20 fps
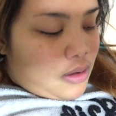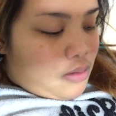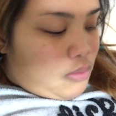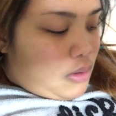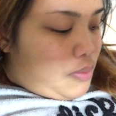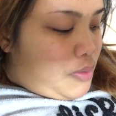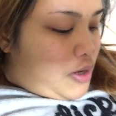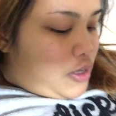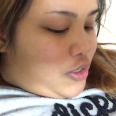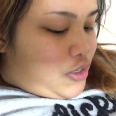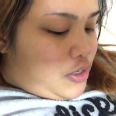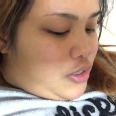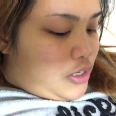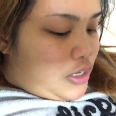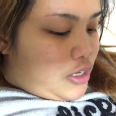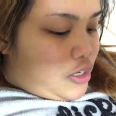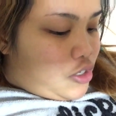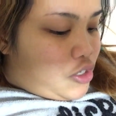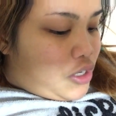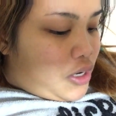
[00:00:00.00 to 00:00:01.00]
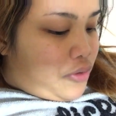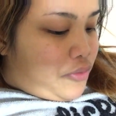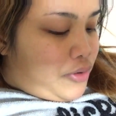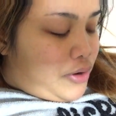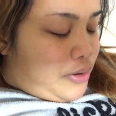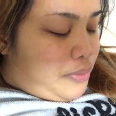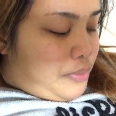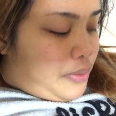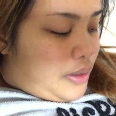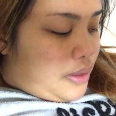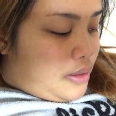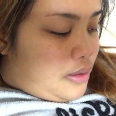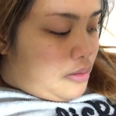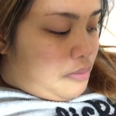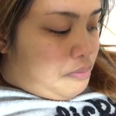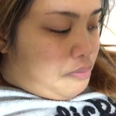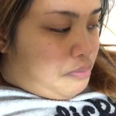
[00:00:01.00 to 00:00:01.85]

Maybe I should take a shower in a bit